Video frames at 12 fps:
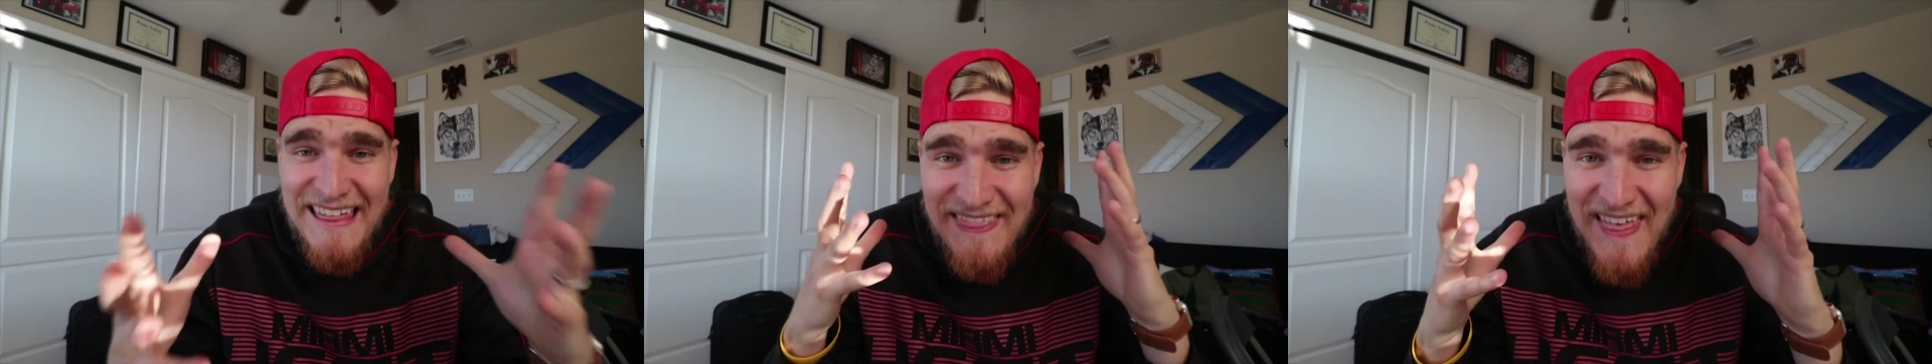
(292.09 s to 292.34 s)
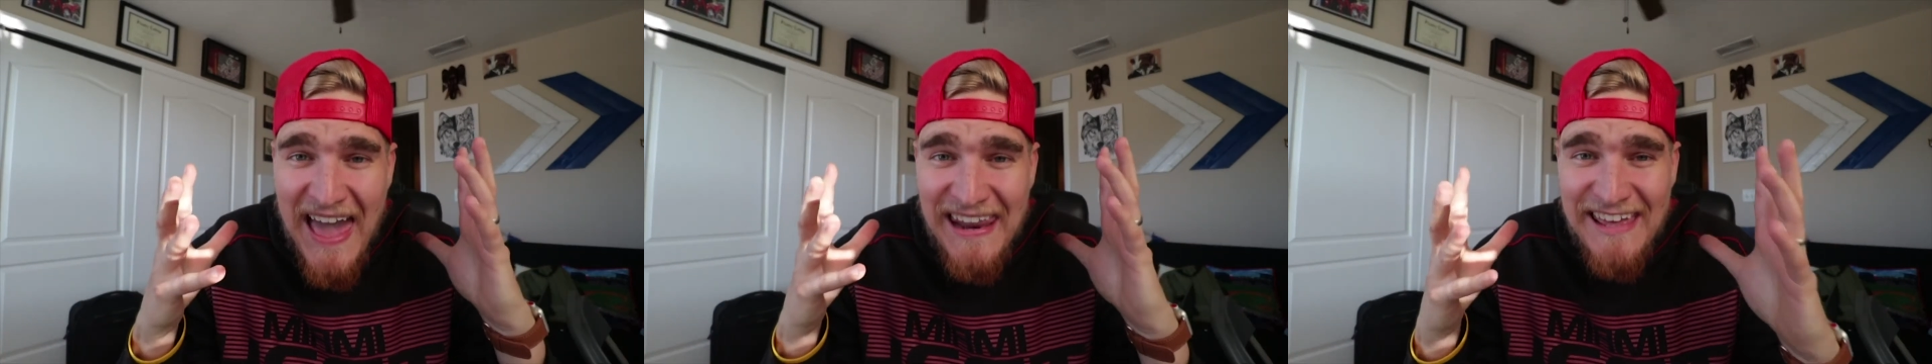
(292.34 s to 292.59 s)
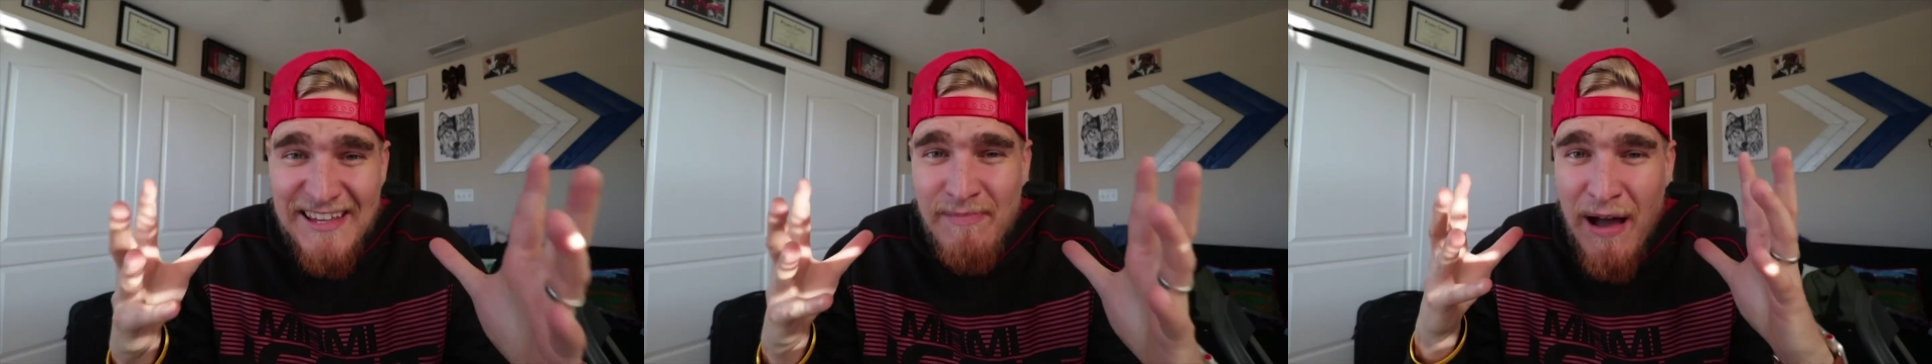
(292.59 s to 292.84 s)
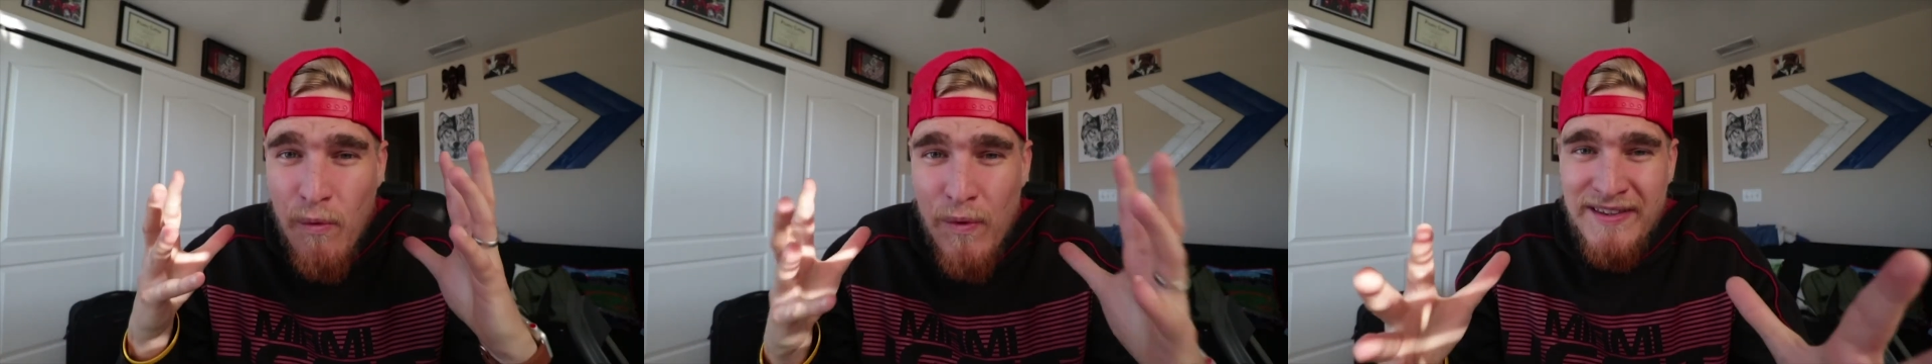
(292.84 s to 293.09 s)
That is
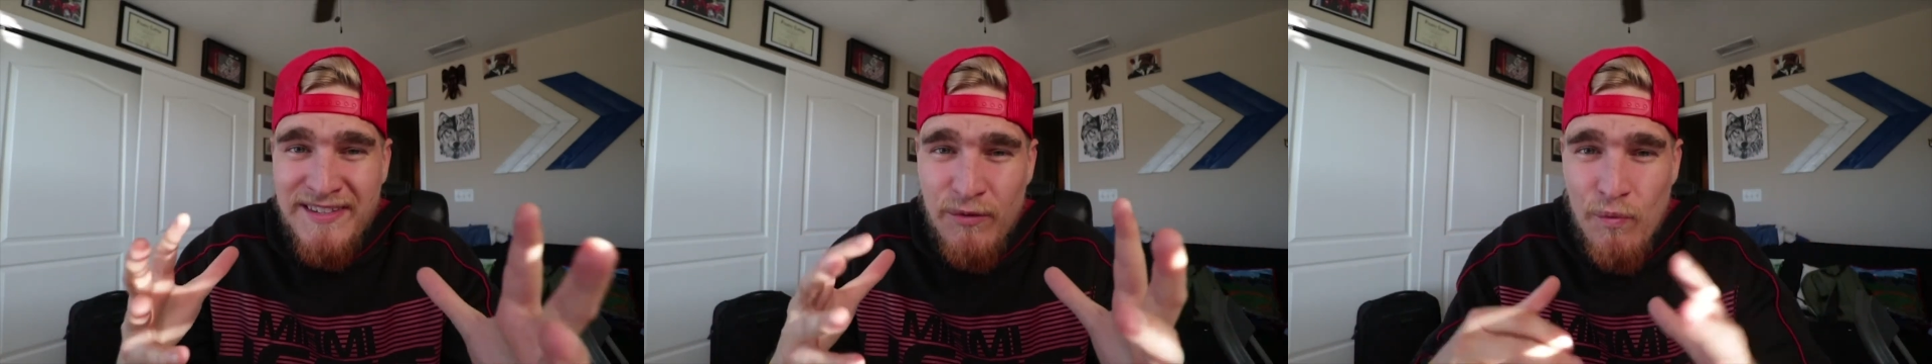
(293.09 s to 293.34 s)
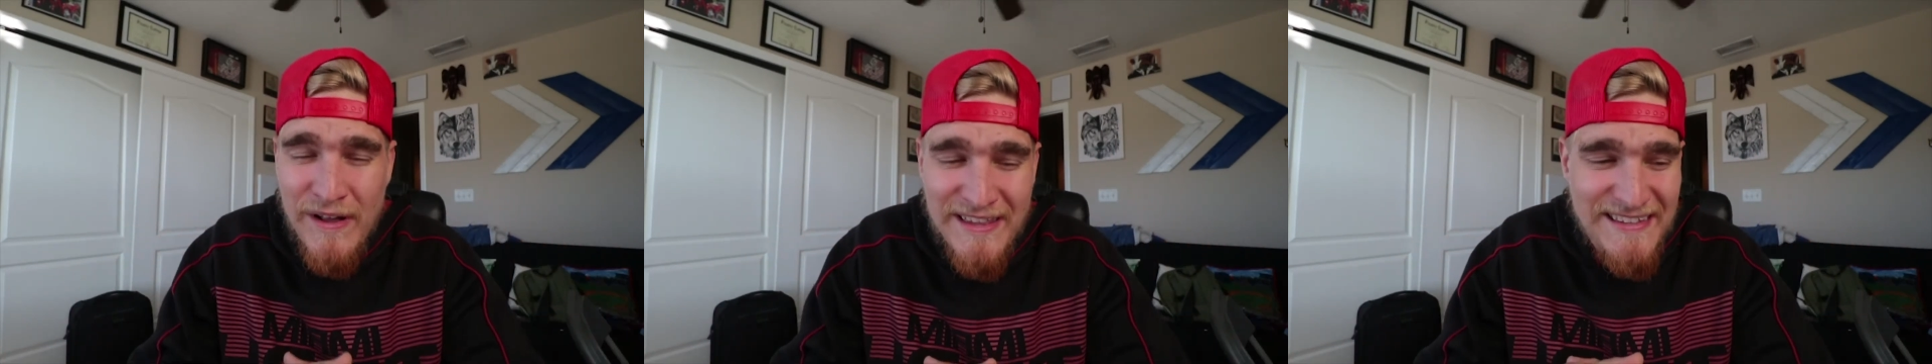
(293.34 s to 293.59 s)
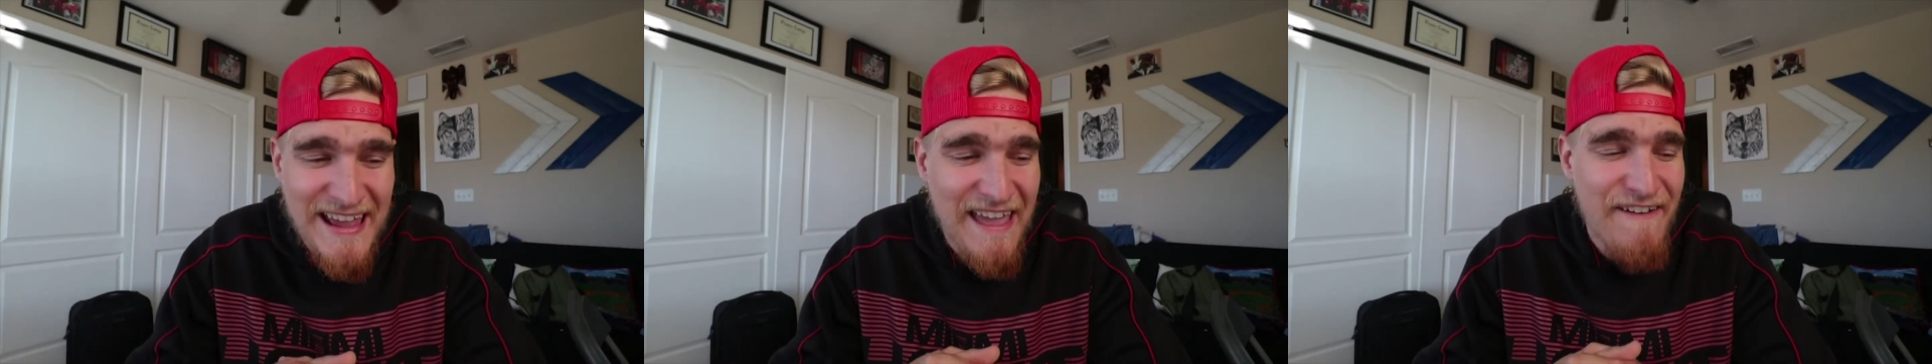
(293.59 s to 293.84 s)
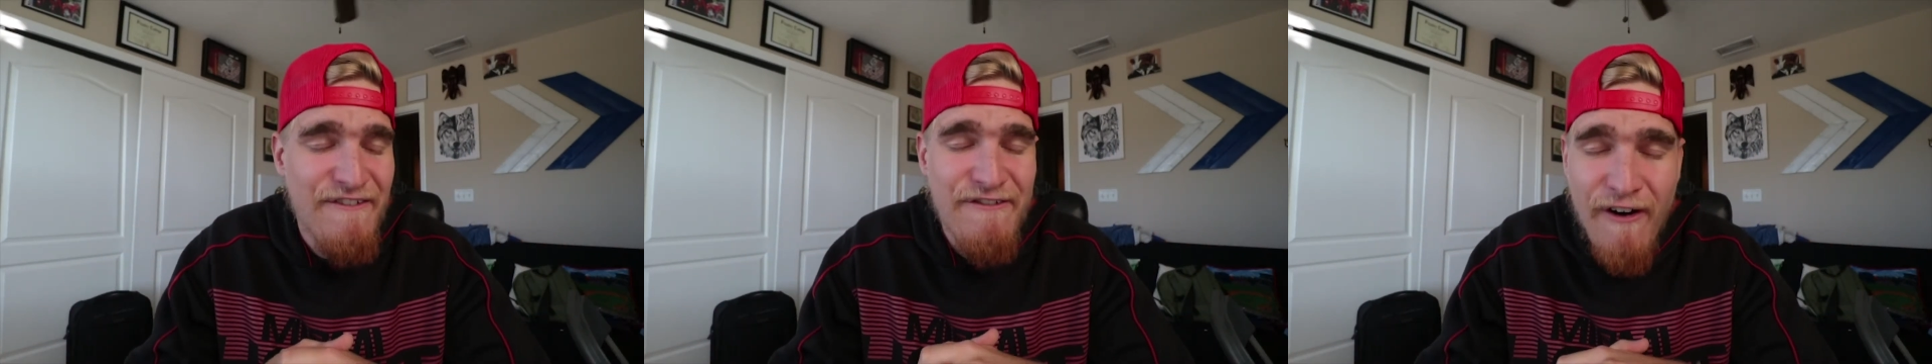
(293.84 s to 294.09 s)
my Wisdom Wednesday